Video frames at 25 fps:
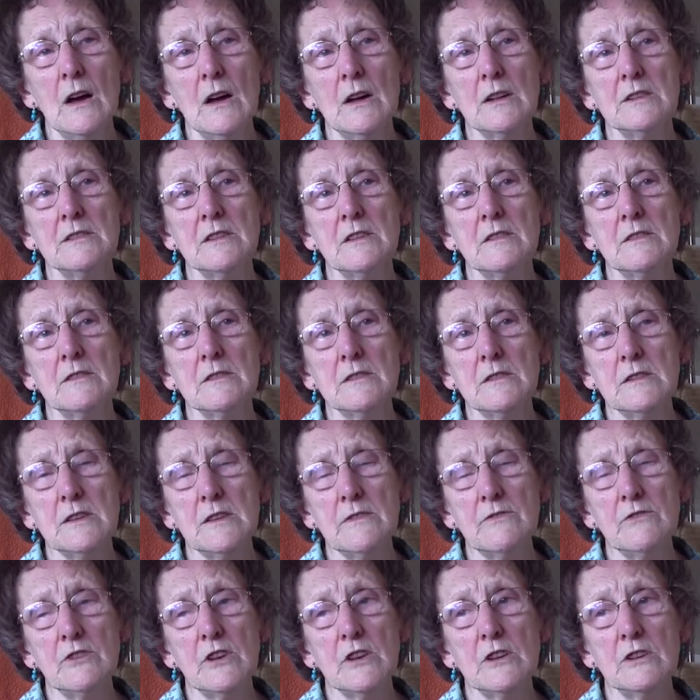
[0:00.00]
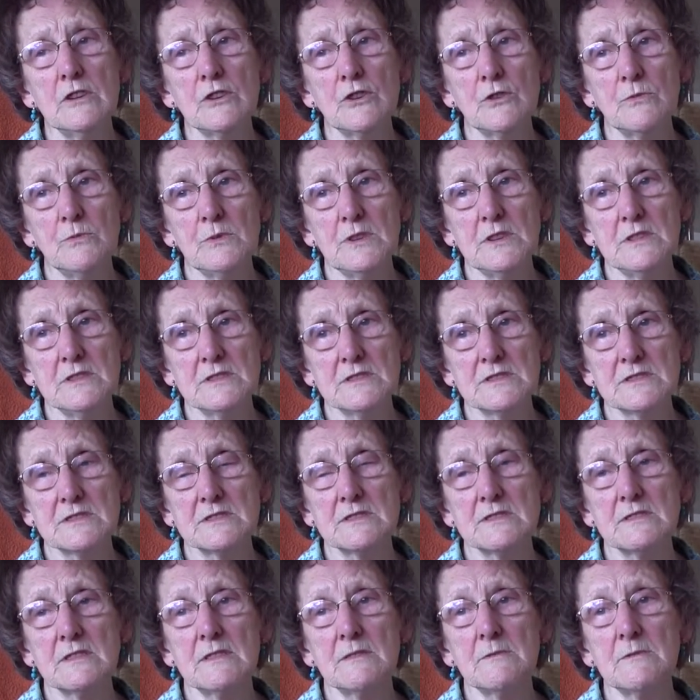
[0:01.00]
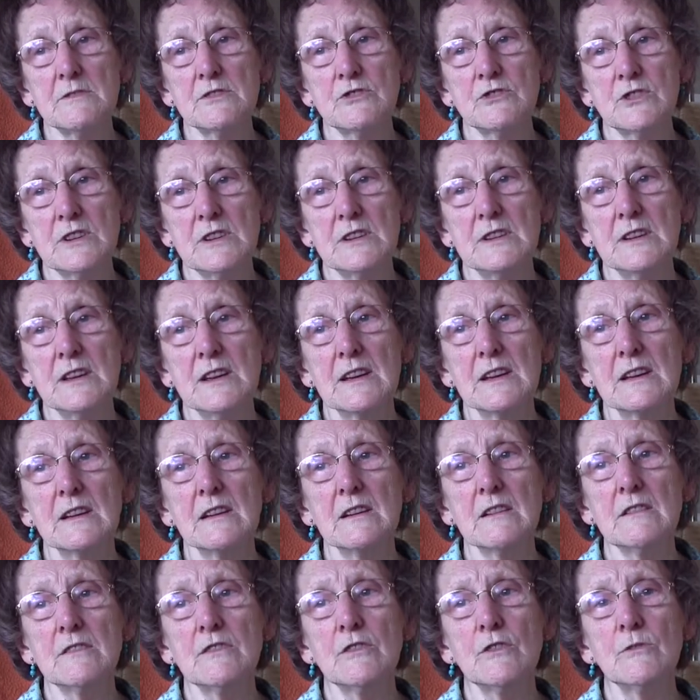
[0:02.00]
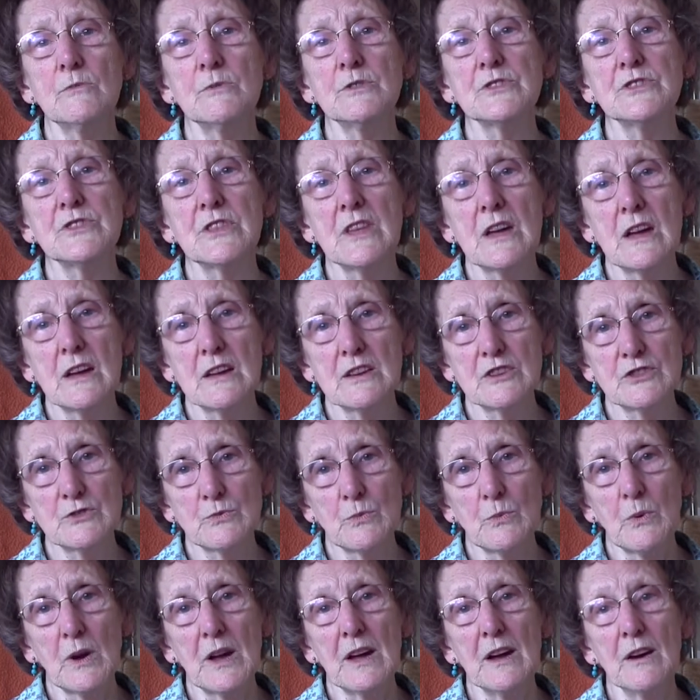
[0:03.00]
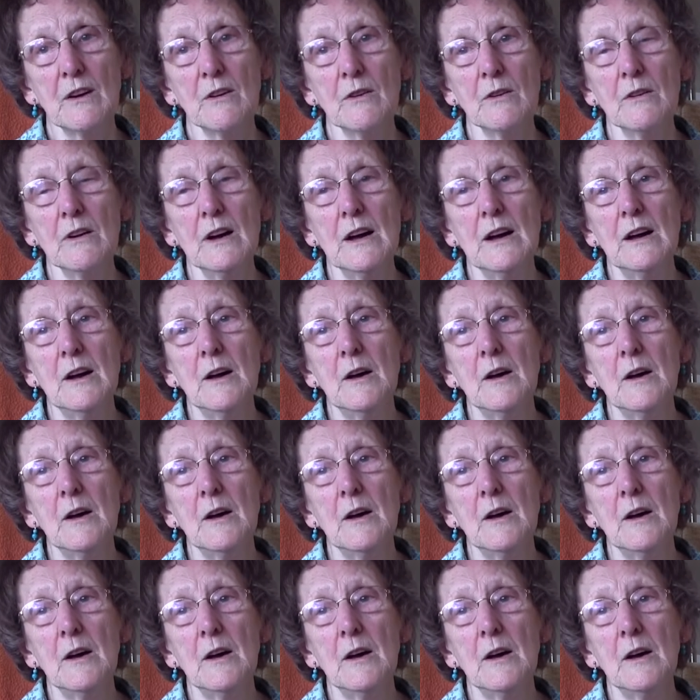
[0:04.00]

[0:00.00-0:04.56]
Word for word: And even in the Queen's training, there was that as well.